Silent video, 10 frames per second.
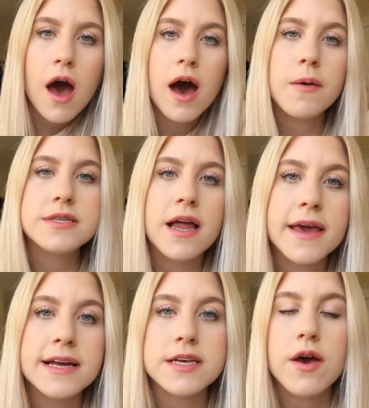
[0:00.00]
I was
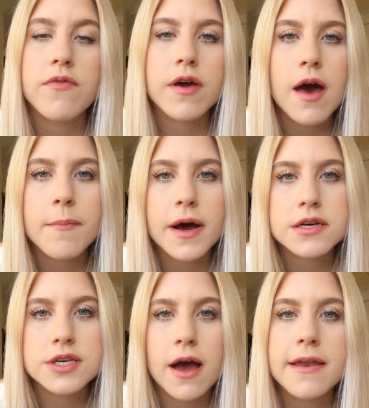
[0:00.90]
lucky to overcome my
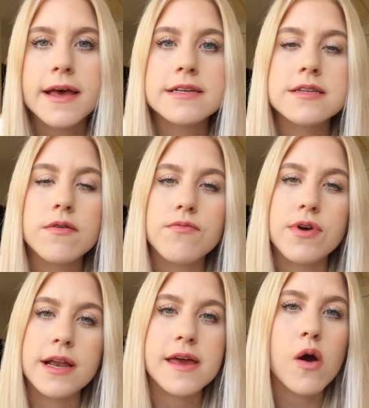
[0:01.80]
shyness
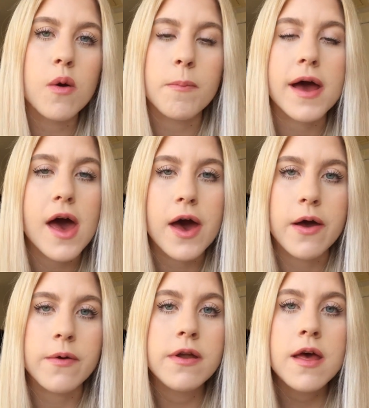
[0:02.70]
really on my
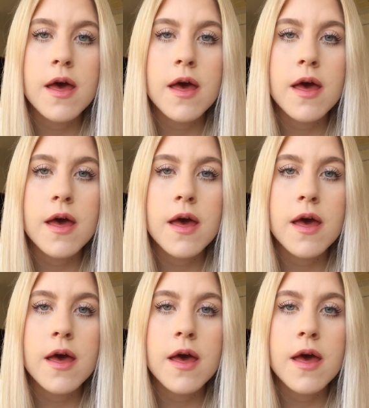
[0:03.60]
own,